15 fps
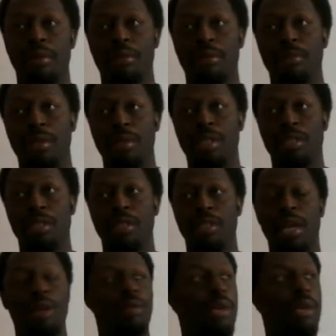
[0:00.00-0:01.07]
Because
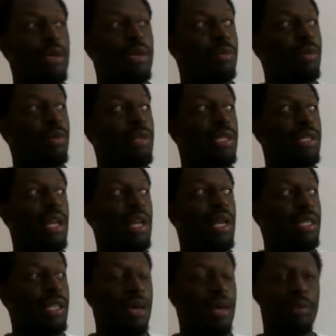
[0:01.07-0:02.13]
that way, more than
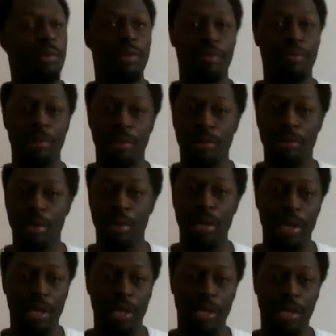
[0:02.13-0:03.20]
likely, I would have been
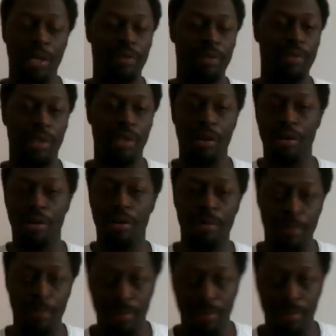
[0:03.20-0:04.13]
way ahead of the curve.